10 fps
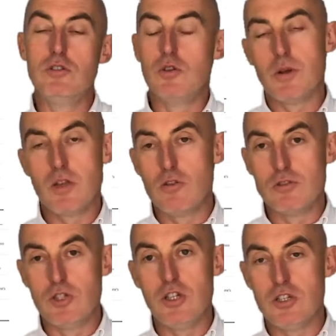doing your
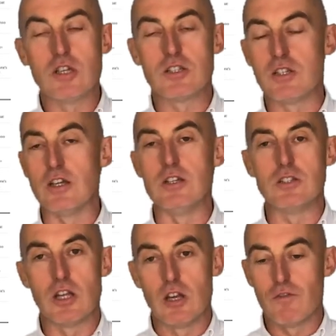
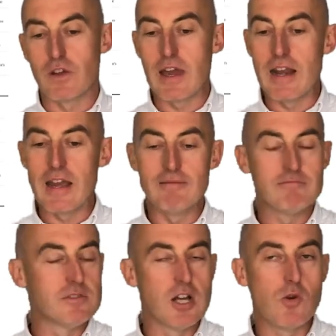GCSEs. Forget it,
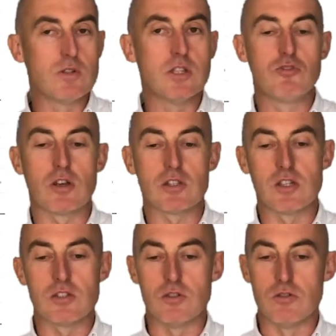no one's interested
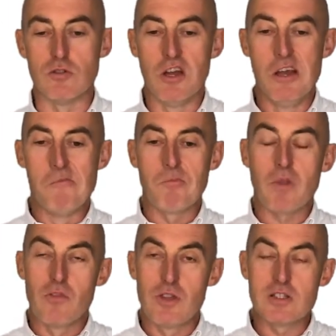at all.
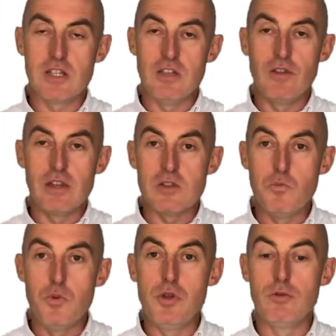This CV is
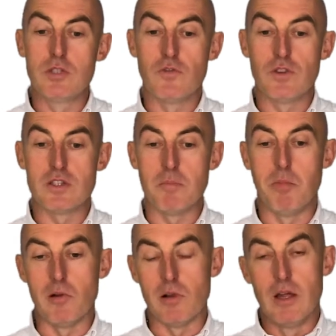beautifully
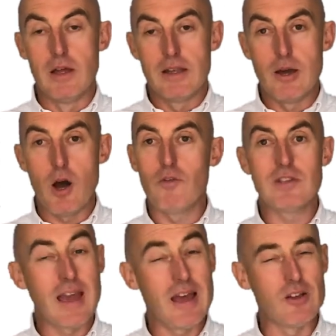simple. Now, it
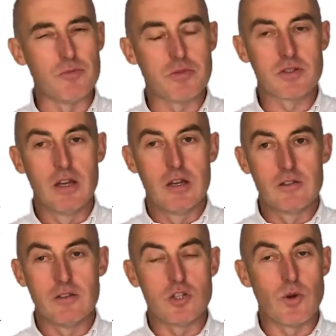obviously helps
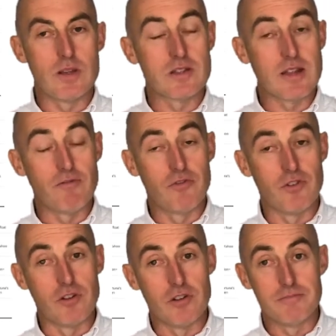that she went to
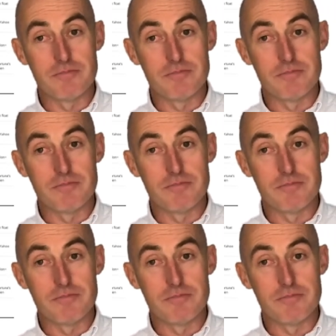Stanford